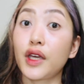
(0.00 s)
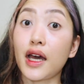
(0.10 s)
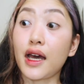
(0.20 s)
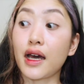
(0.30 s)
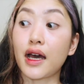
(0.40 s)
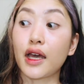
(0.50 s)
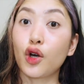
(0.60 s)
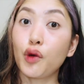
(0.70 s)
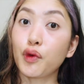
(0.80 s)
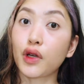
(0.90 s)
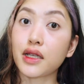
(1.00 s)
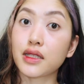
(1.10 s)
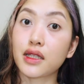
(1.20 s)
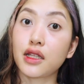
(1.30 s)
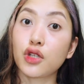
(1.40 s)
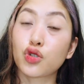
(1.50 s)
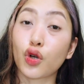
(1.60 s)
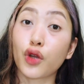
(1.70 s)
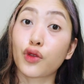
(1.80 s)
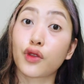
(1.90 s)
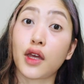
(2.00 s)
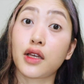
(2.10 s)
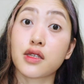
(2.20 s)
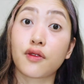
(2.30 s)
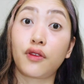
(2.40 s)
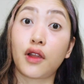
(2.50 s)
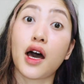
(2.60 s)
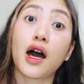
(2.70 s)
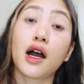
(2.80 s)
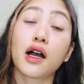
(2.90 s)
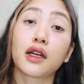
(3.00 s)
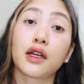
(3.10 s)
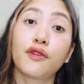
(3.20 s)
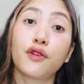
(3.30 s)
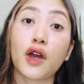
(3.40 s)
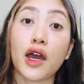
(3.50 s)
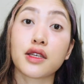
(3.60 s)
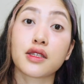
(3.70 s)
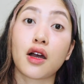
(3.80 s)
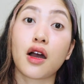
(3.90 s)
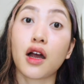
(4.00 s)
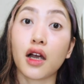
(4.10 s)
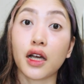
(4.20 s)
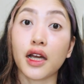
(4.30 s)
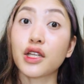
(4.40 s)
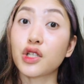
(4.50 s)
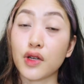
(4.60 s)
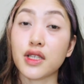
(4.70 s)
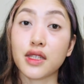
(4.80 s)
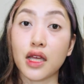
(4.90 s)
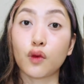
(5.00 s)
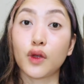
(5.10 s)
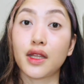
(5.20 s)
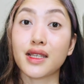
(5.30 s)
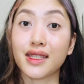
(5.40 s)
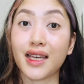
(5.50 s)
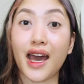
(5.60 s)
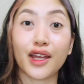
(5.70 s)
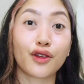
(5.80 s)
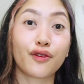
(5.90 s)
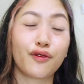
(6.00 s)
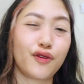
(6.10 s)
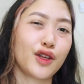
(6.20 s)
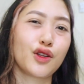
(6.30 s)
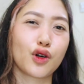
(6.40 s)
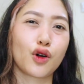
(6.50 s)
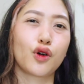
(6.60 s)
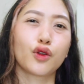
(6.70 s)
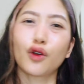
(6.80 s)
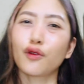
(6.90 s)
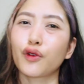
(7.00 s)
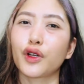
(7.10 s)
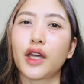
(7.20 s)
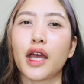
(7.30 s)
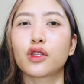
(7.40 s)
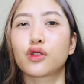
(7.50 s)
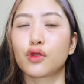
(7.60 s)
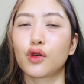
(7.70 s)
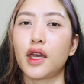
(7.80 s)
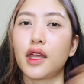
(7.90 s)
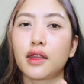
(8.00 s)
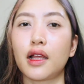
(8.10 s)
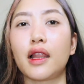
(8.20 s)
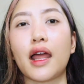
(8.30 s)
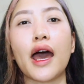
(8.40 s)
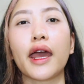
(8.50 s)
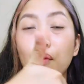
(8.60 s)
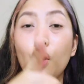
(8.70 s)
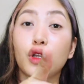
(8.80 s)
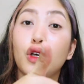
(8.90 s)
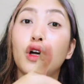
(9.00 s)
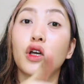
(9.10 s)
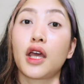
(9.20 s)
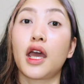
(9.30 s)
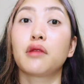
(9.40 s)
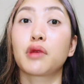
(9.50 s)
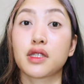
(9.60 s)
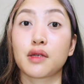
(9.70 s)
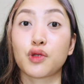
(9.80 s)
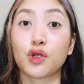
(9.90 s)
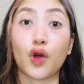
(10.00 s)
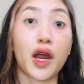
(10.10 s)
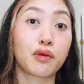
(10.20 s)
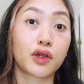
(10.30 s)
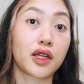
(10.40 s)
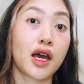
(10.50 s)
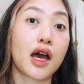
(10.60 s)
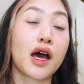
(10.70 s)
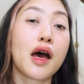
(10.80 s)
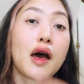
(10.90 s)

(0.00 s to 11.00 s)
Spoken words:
yeah, I hope you guys did enjoy today's vlog. If you guys are interested with this kind of video, don't forget to hit the like button and mag-subscribe ka na